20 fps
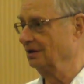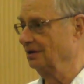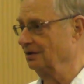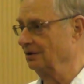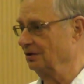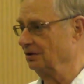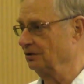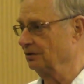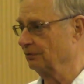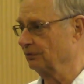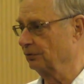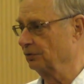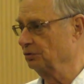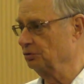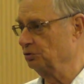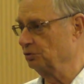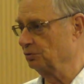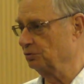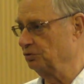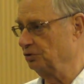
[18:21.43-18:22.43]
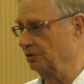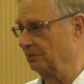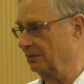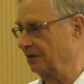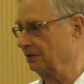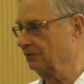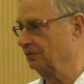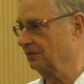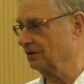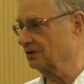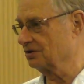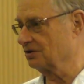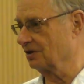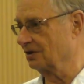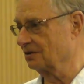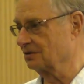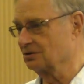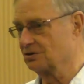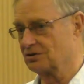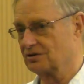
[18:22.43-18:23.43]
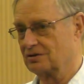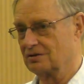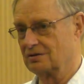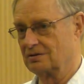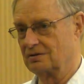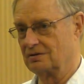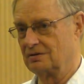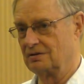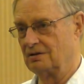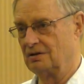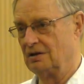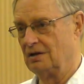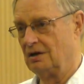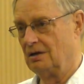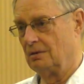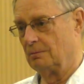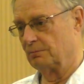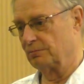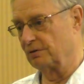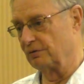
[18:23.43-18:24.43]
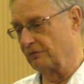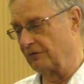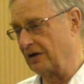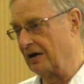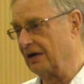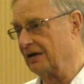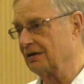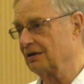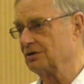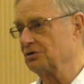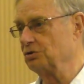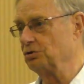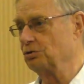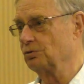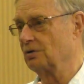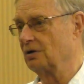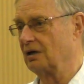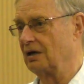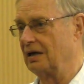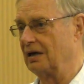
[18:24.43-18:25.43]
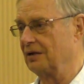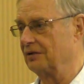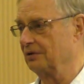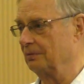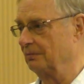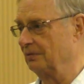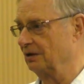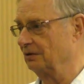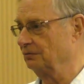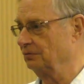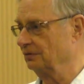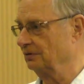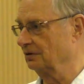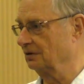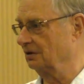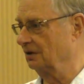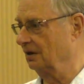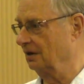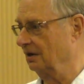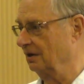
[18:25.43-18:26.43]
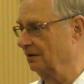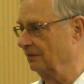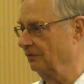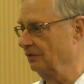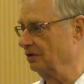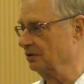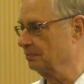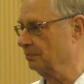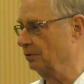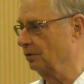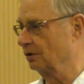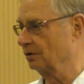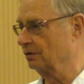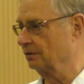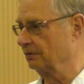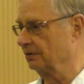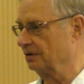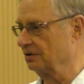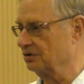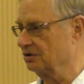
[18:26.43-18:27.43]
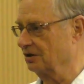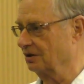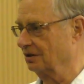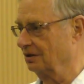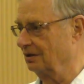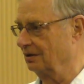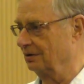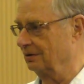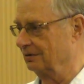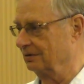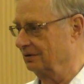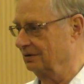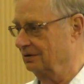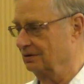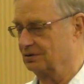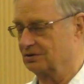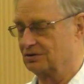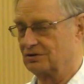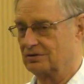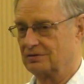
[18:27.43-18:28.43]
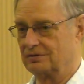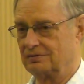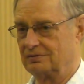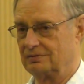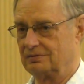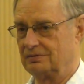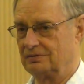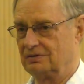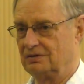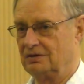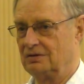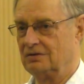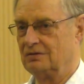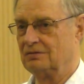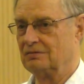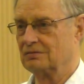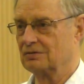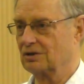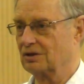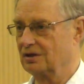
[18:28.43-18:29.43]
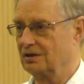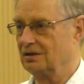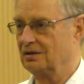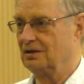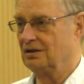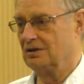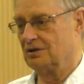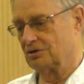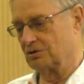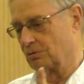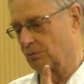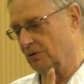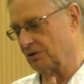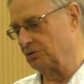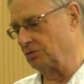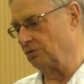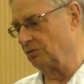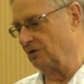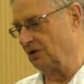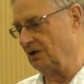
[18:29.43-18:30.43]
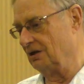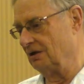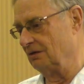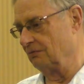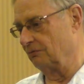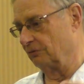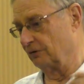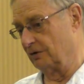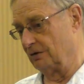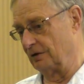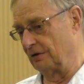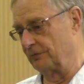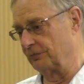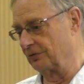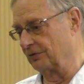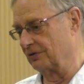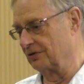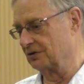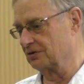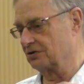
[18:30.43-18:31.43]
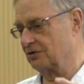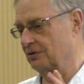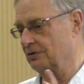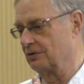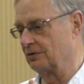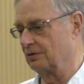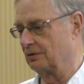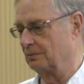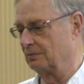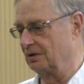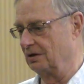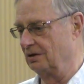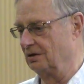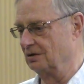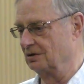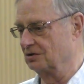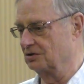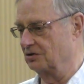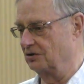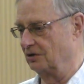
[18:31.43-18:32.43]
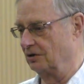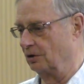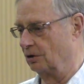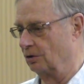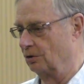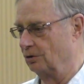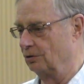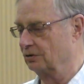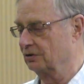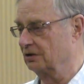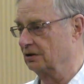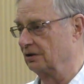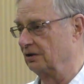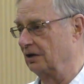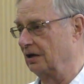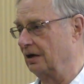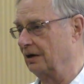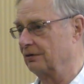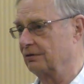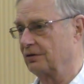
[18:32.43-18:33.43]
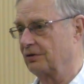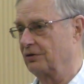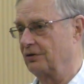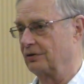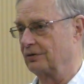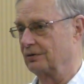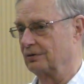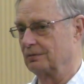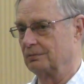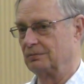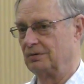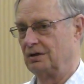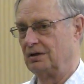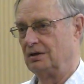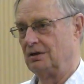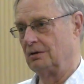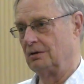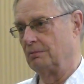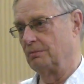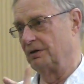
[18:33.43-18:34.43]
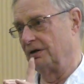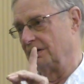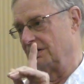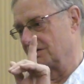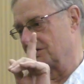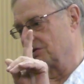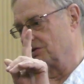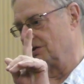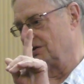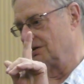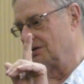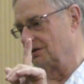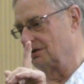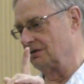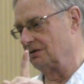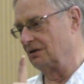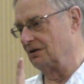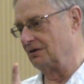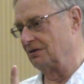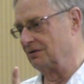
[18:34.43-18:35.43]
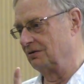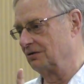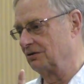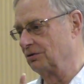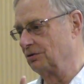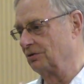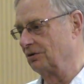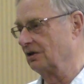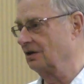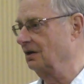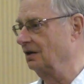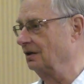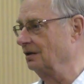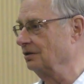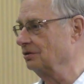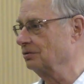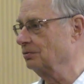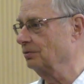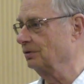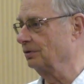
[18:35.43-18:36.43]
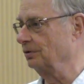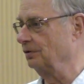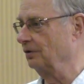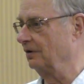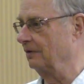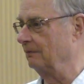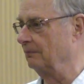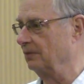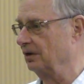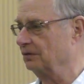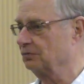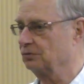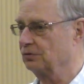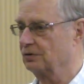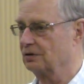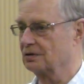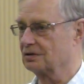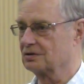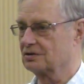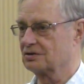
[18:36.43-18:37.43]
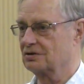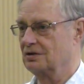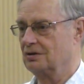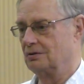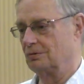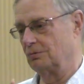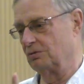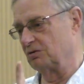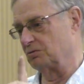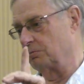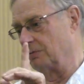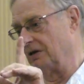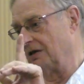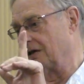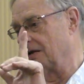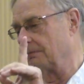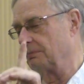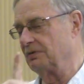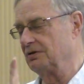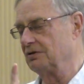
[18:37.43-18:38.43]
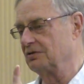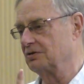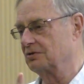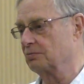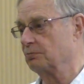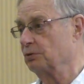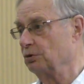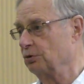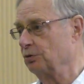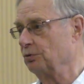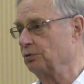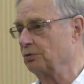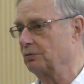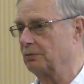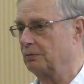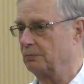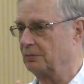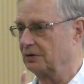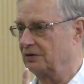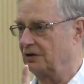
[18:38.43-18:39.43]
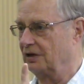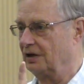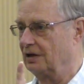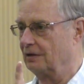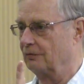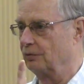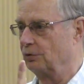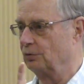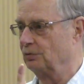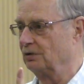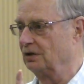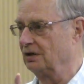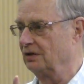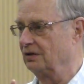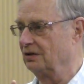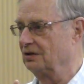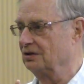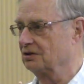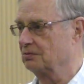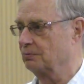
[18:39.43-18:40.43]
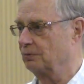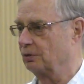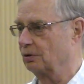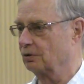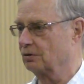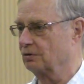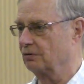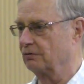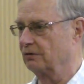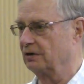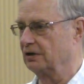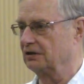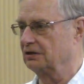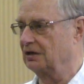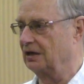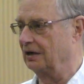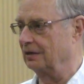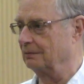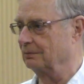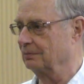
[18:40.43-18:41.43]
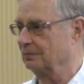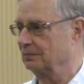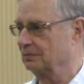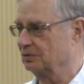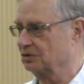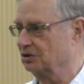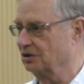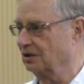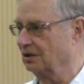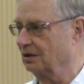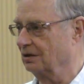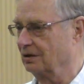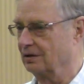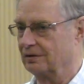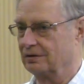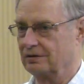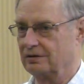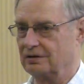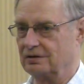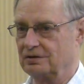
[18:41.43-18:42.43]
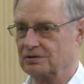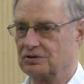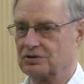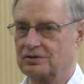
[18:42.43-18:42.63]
in the differential geometric sense, provided you allow the metric to have these Poincare singularities. Okay. So what you need really for this theorem is the old Kadara theorem, but extended to the case where you have metrics which may not be smooth, but they have only these Poincare type singularities.